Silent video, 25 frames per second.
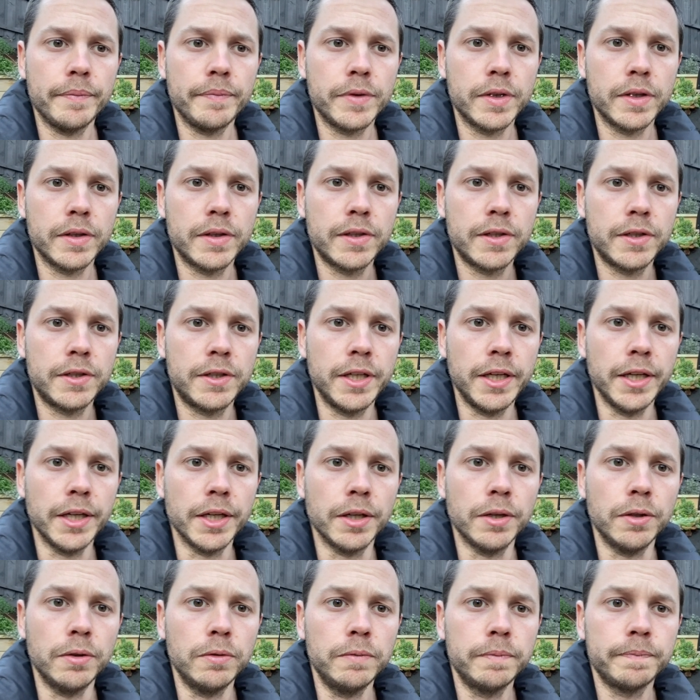
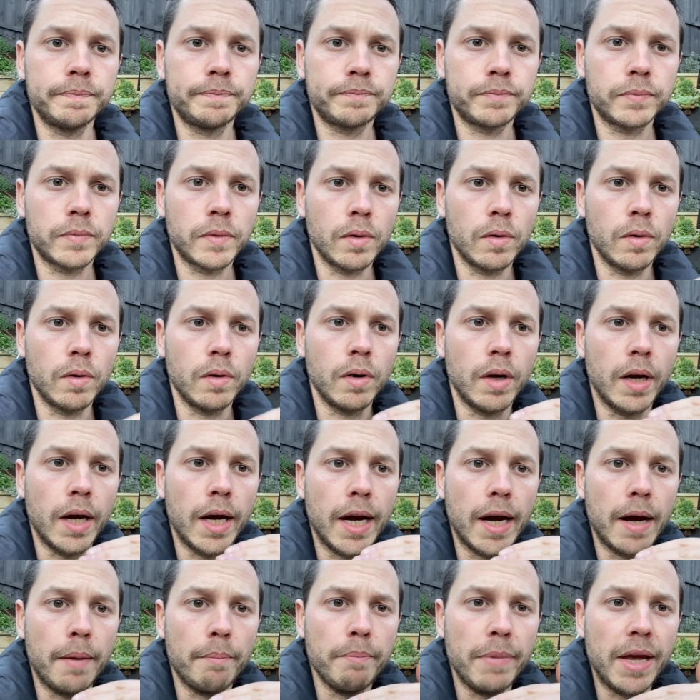steel,
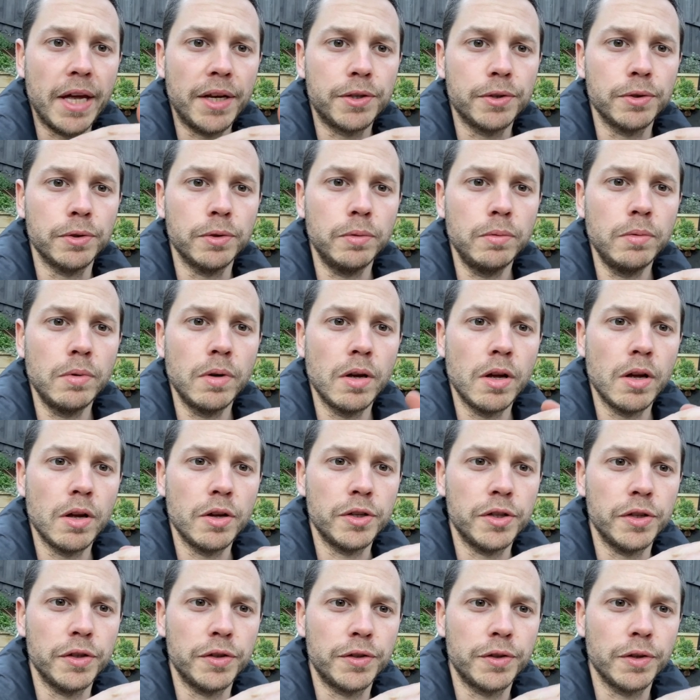metal,
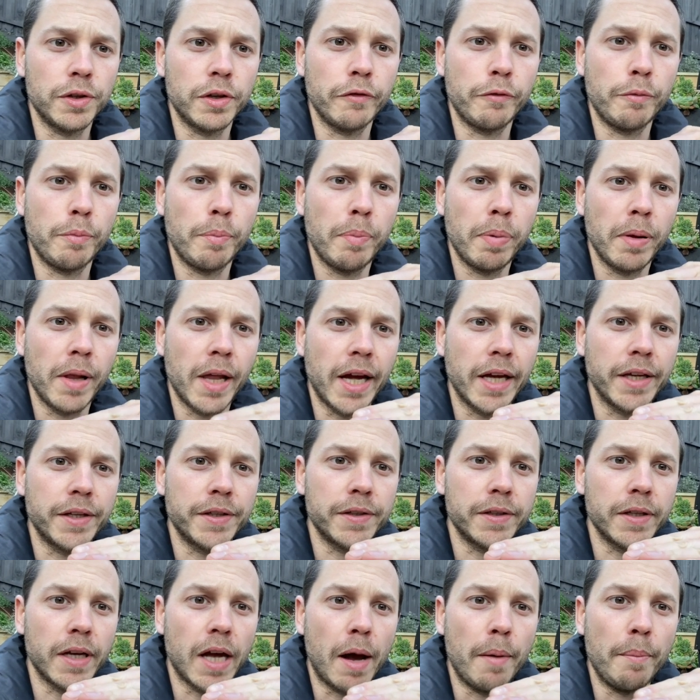to sort of
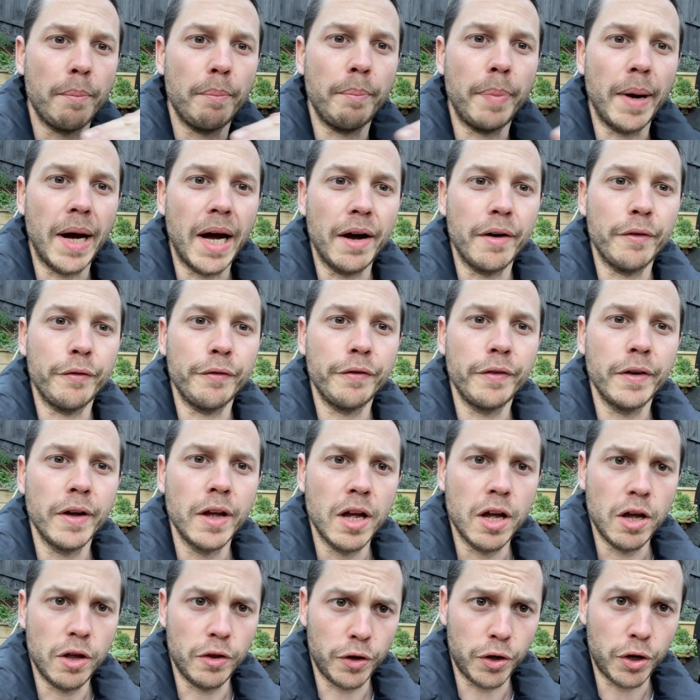place above
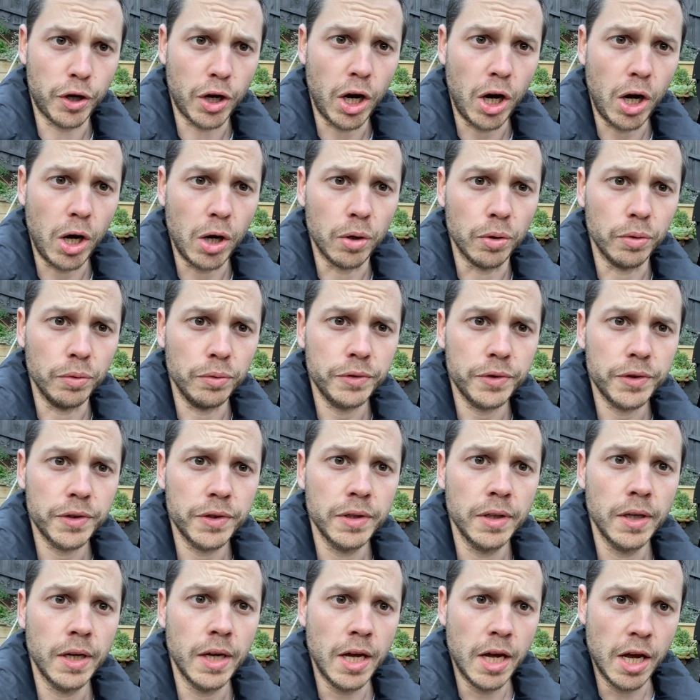the
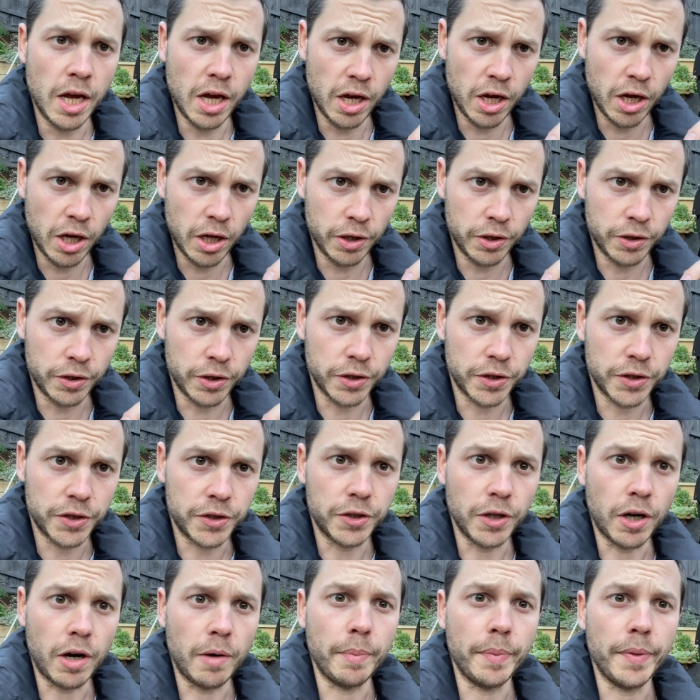coals to
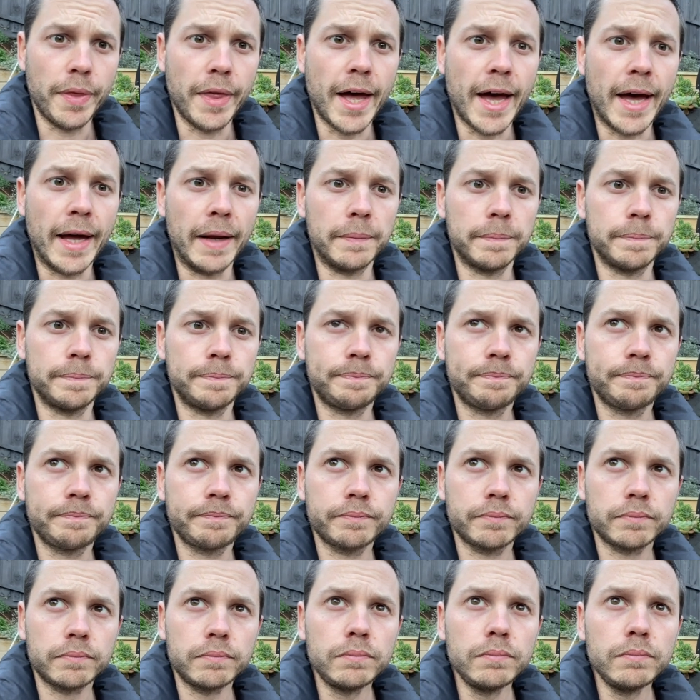stop that
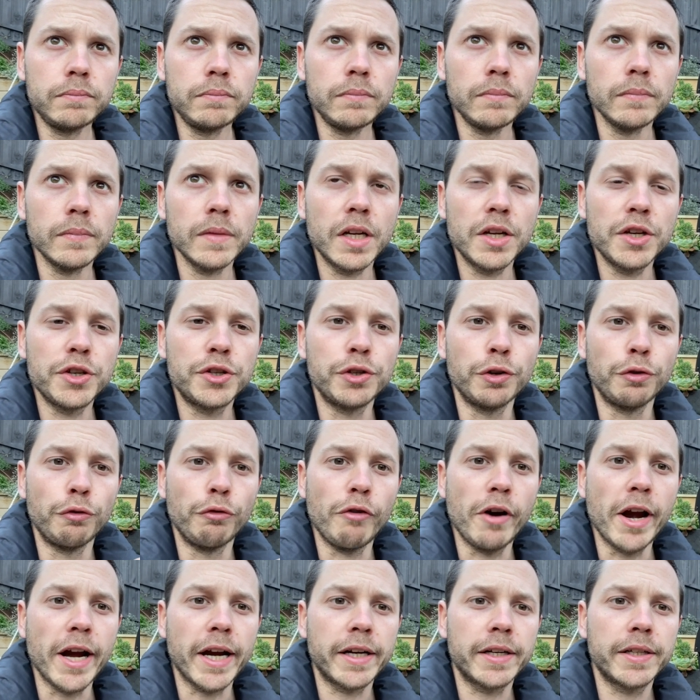
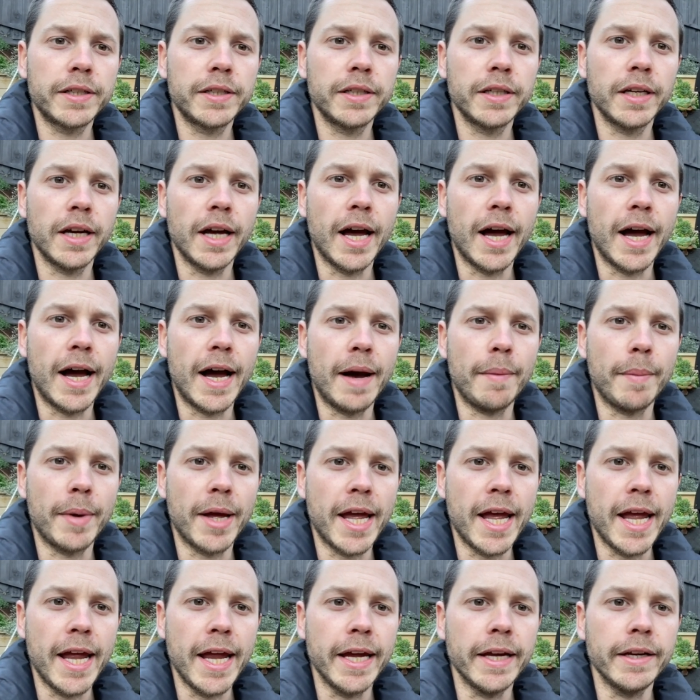direct
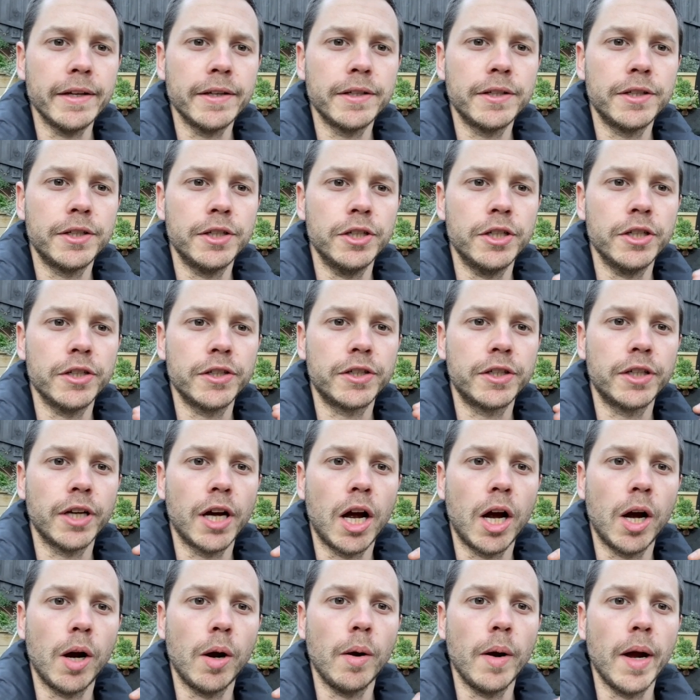heat to just
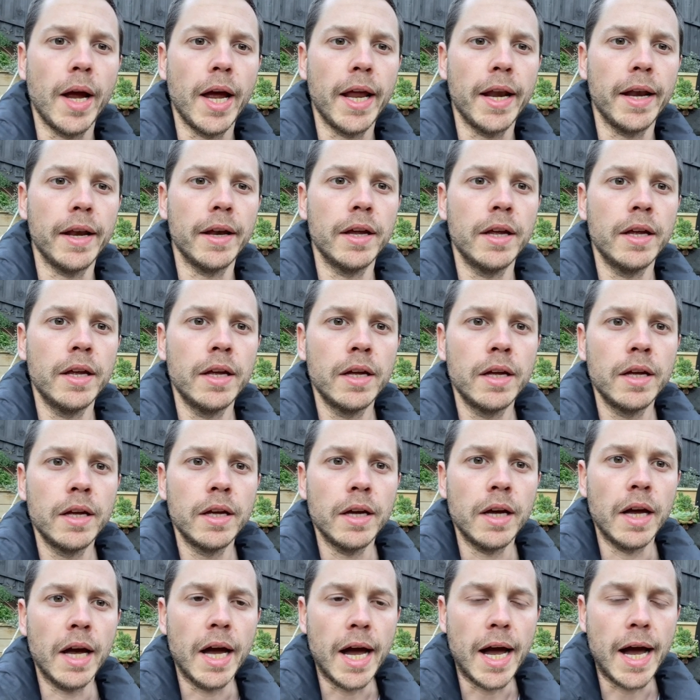go and
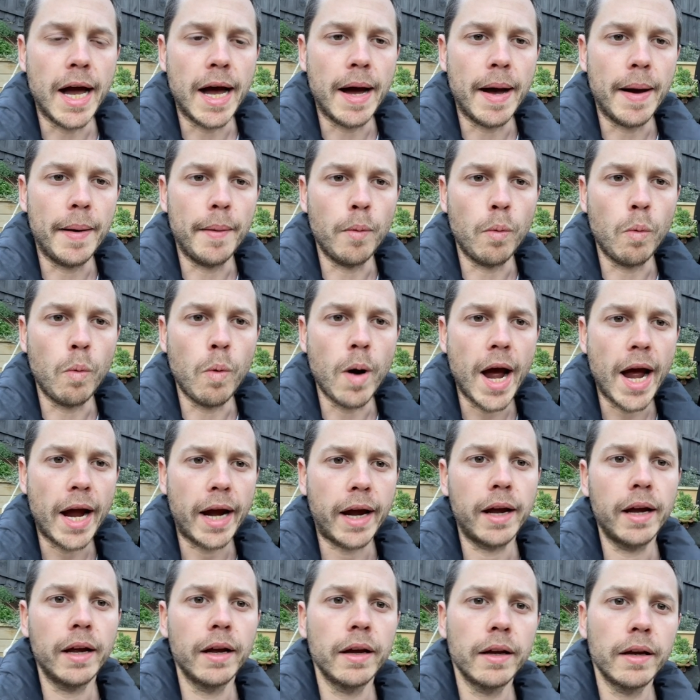whack
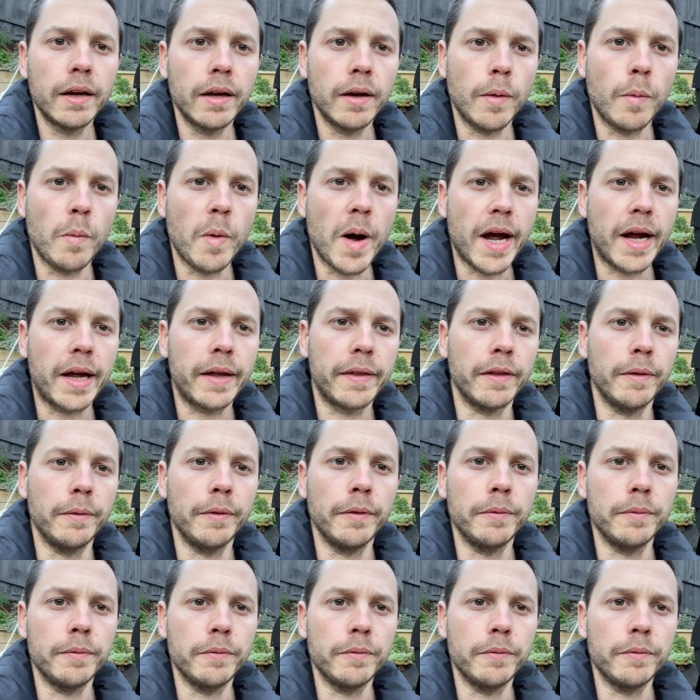the